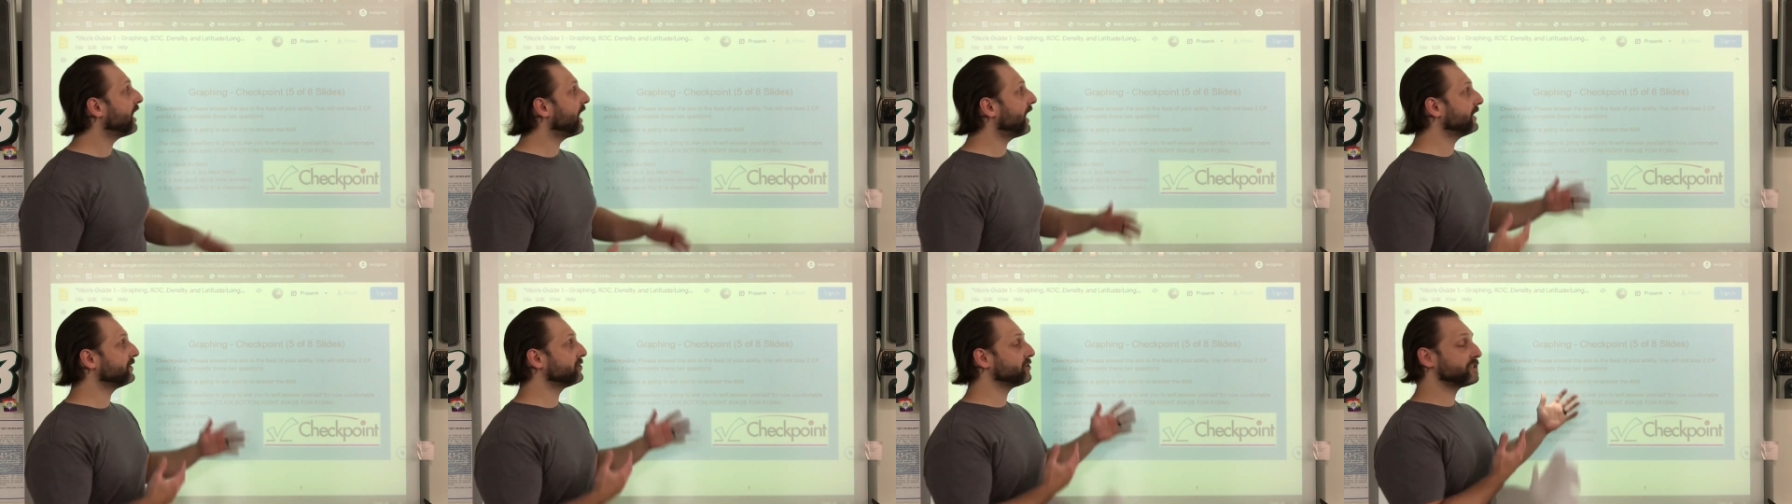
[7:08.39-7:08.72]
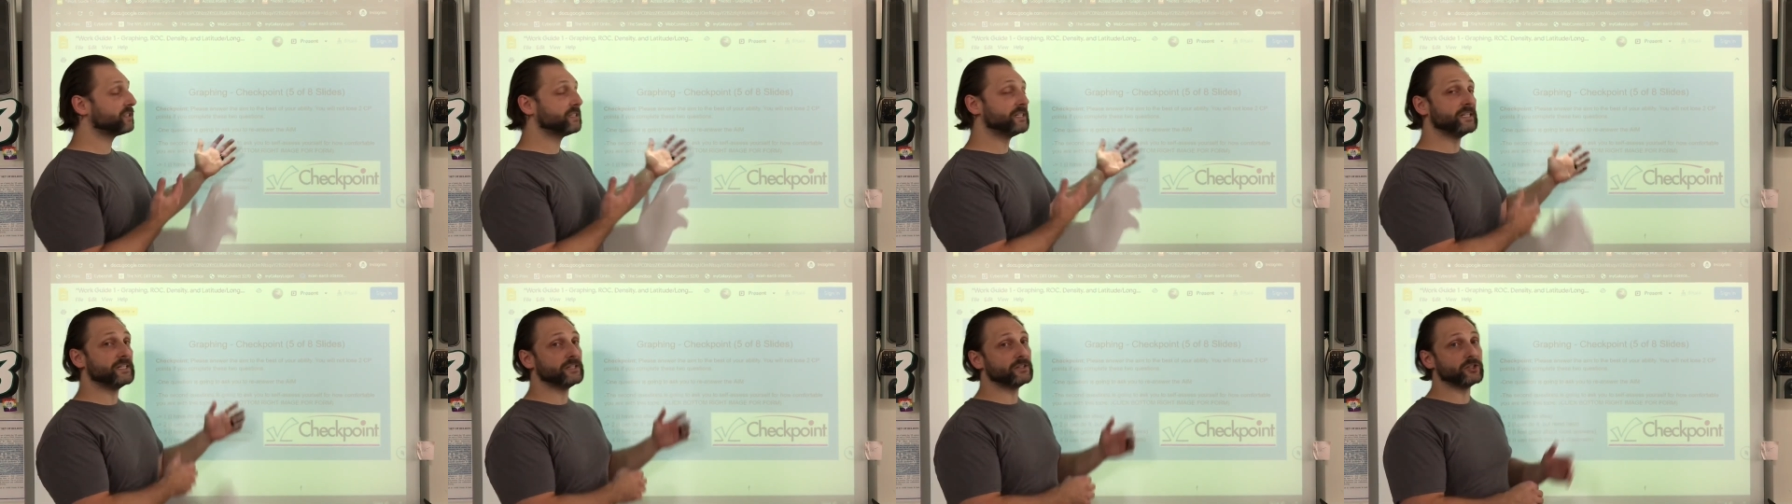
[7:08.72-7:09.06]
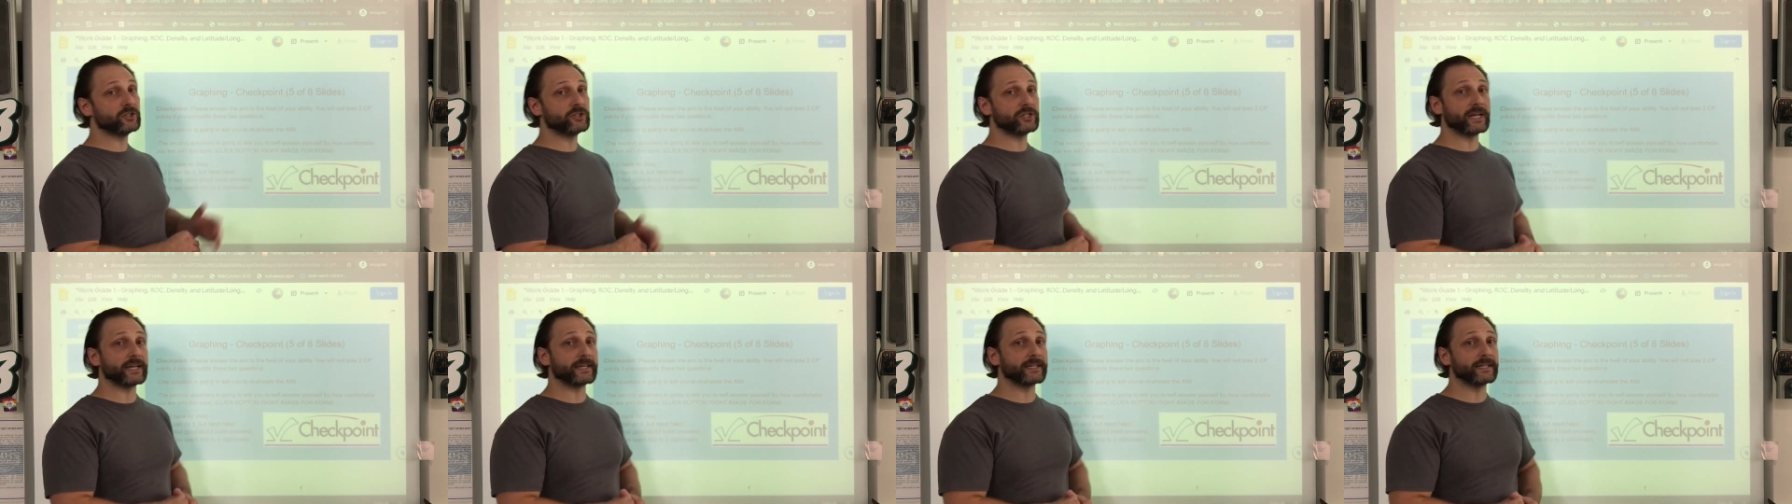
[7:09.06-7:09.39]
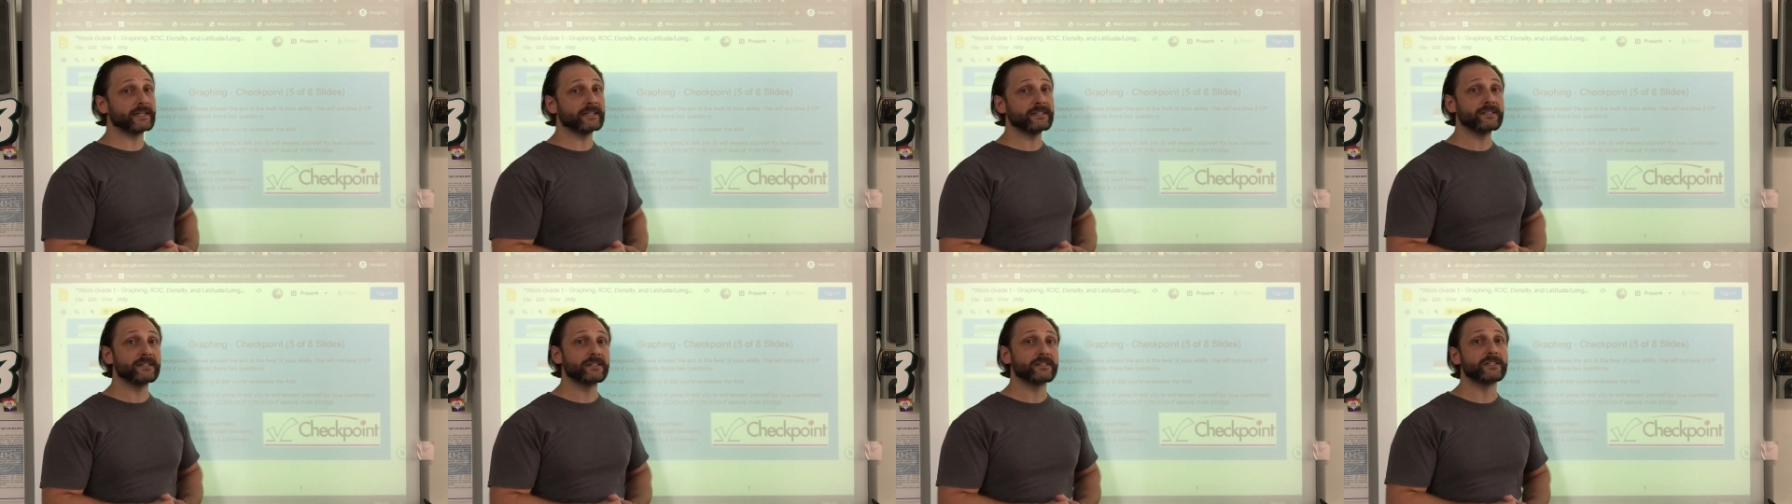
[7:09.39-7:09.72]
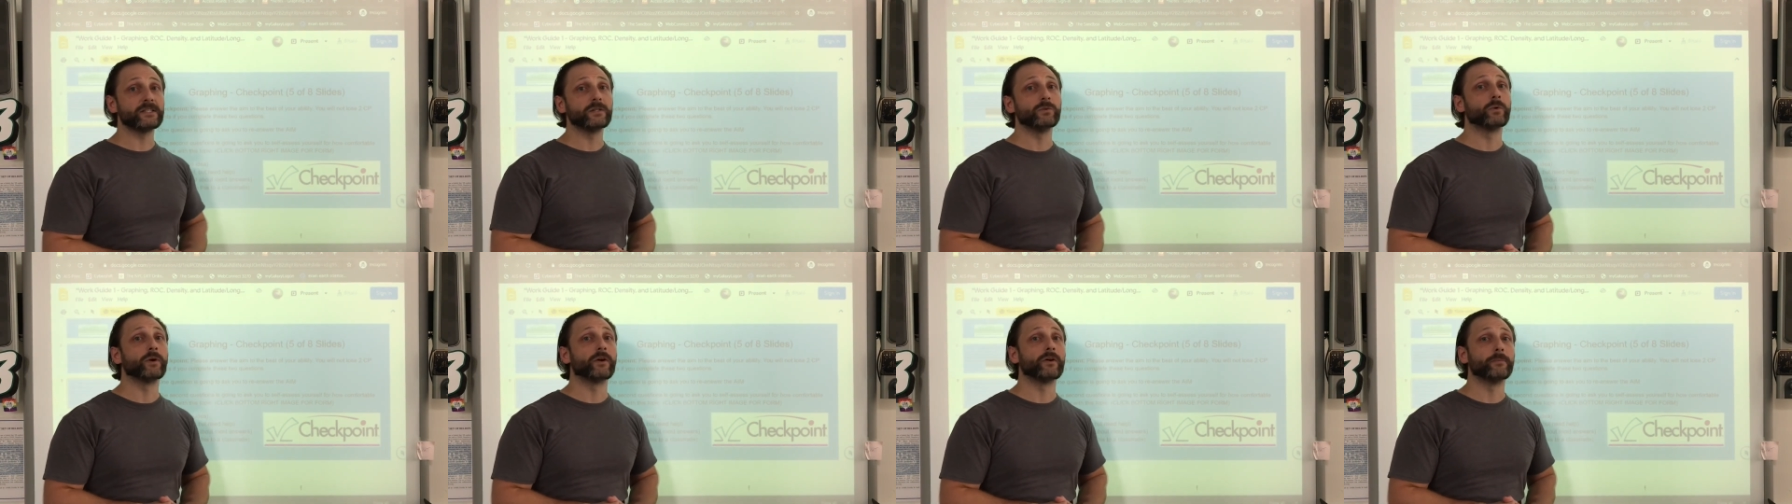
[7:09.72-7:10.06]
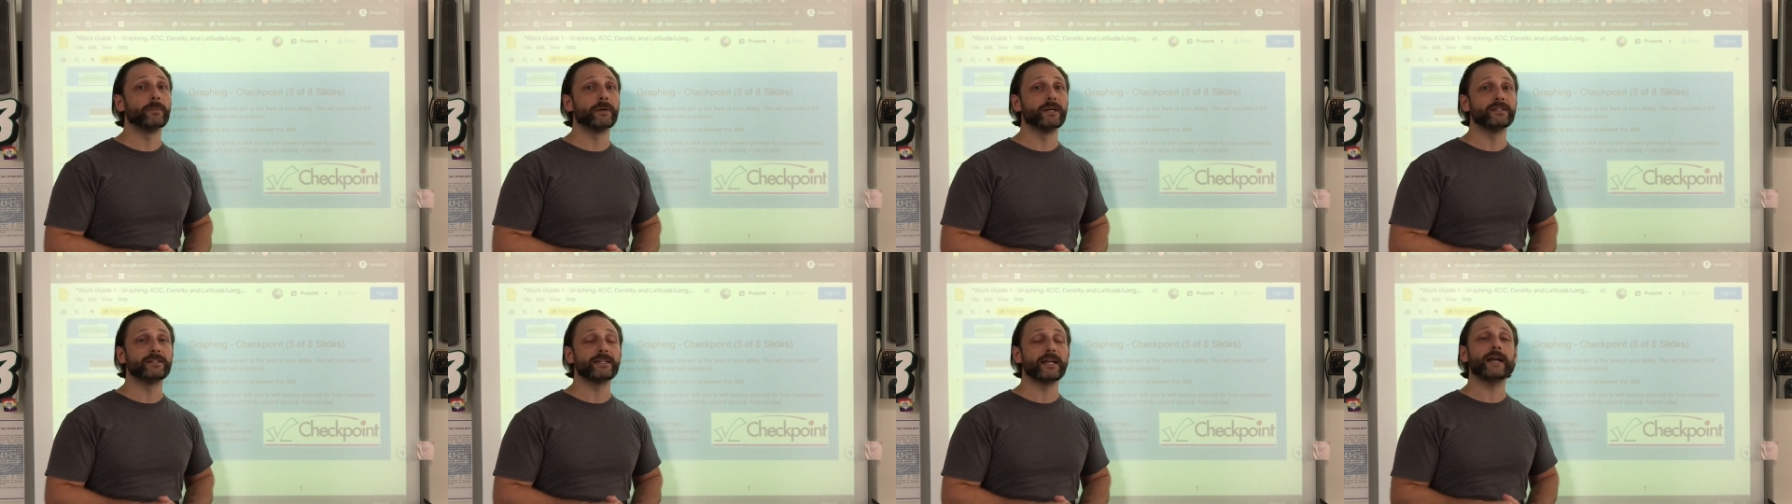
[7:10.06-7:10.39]
I just need to check in to see where
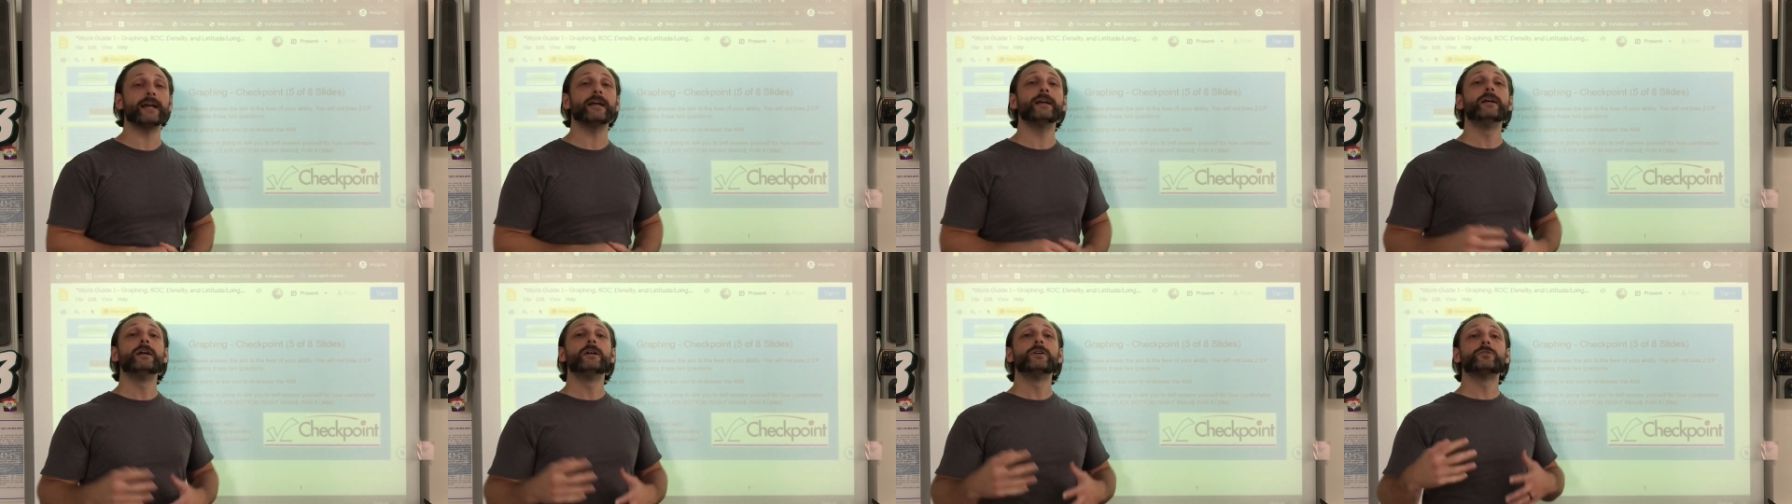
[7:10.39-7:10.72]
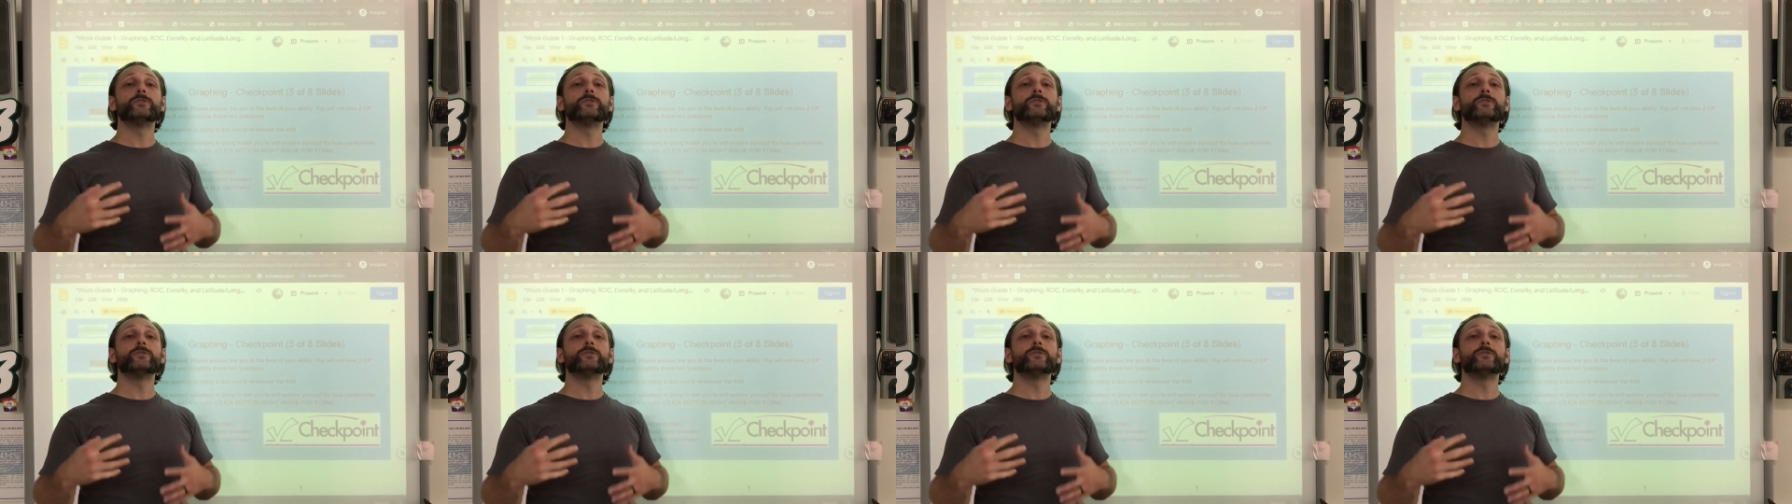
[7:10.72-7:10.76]
everybody's at.